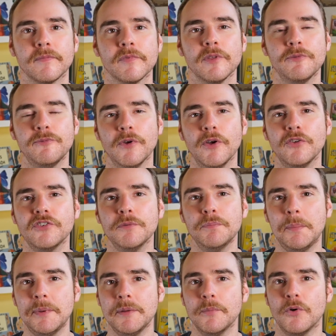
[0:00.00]
The first and
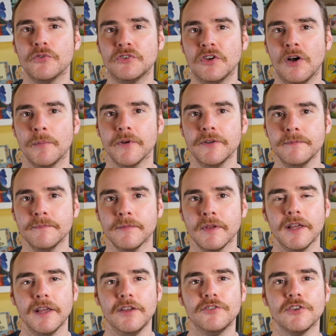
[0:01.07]
probably most common
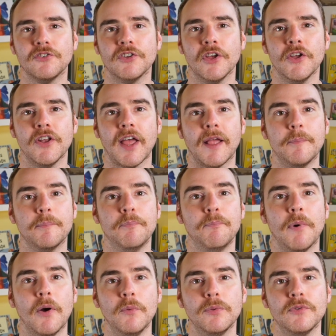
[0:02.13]
is to turn a
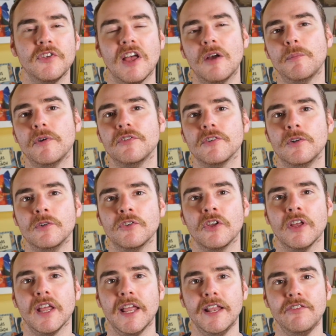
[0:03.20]
both down result
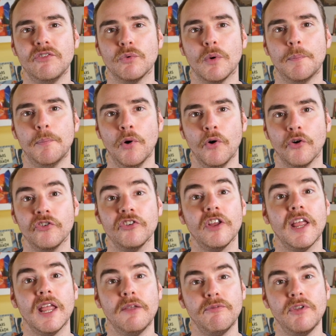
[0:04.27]
into a push
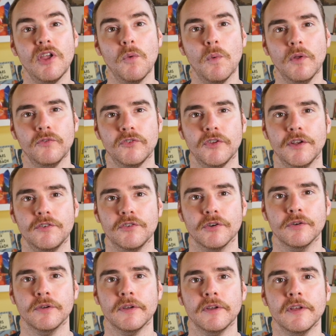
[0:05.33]
if you want it to.
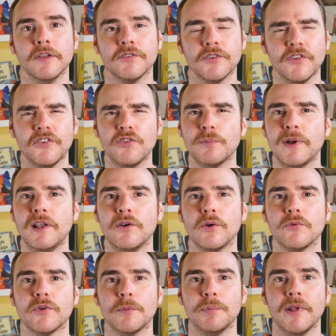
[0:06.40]
So this is really good
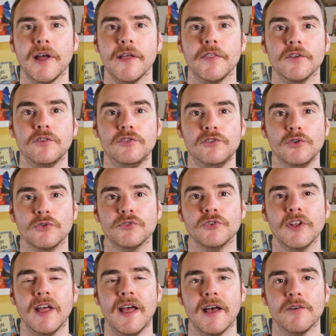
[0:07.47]
for a player that doesn't
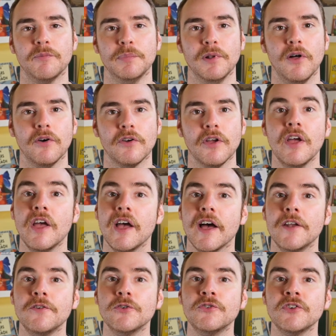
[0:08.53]
have block
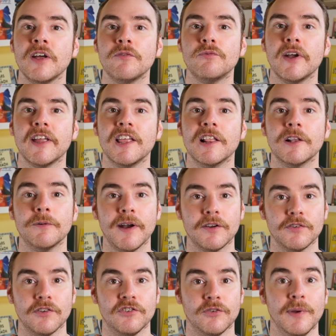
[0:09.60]
and doesn't have regular
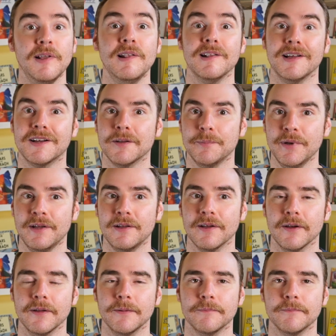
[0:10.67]
access to it like a big guy.